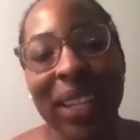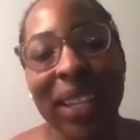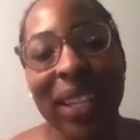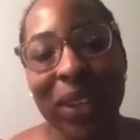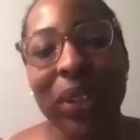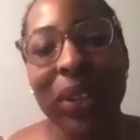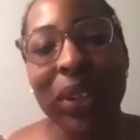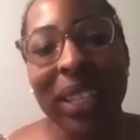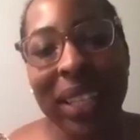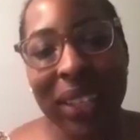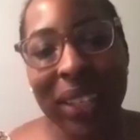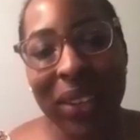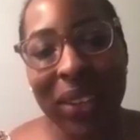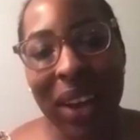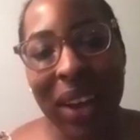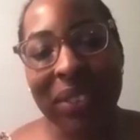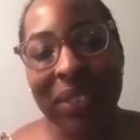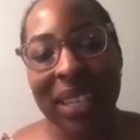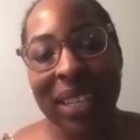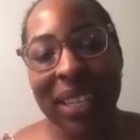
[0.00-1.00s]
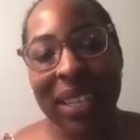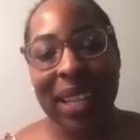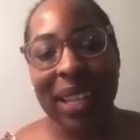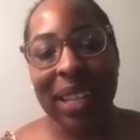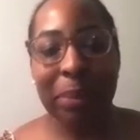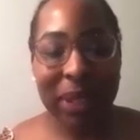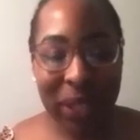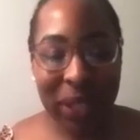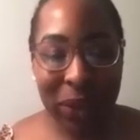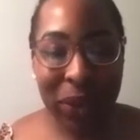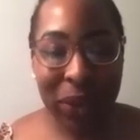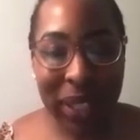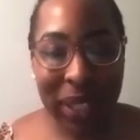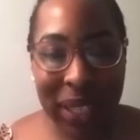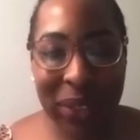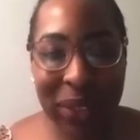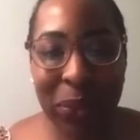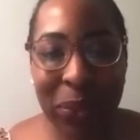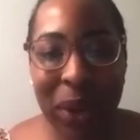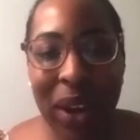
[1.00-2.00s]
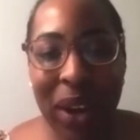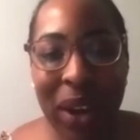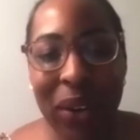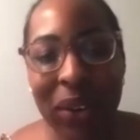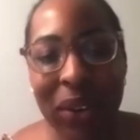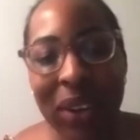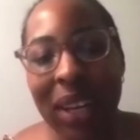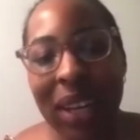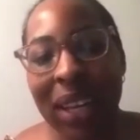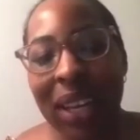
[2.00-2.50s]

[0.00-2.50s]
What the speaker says: literally, you have to slap literally as well.